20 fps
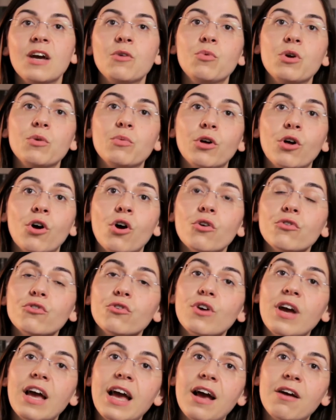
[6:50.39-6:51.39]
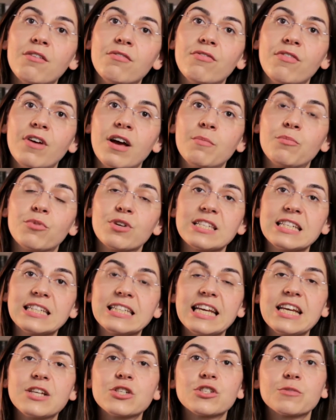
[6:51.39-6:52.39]
We will also have
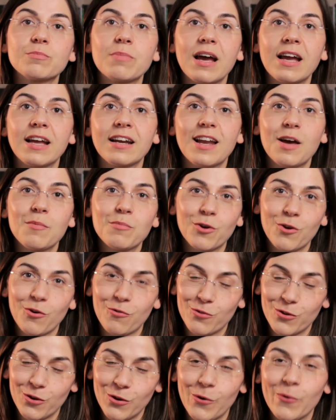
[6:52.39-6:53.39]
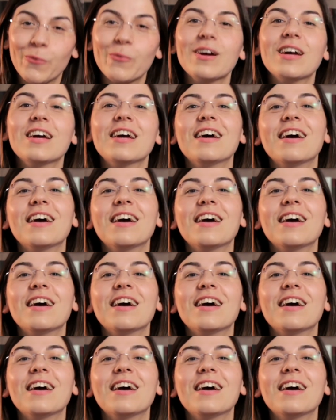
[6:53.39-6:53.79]
presentations by a number of you